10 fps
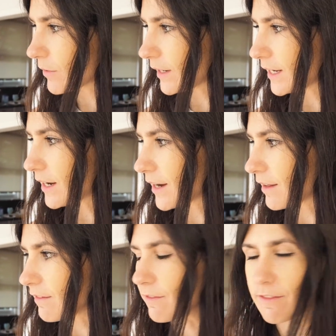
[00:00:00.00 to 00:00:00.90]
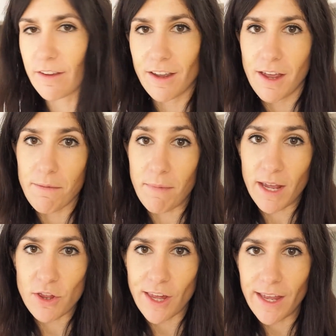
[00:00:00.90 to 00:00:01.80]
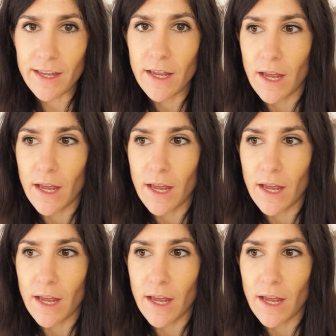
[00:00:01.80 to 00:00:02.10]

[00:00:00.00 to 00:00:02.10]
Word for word: really kind of major.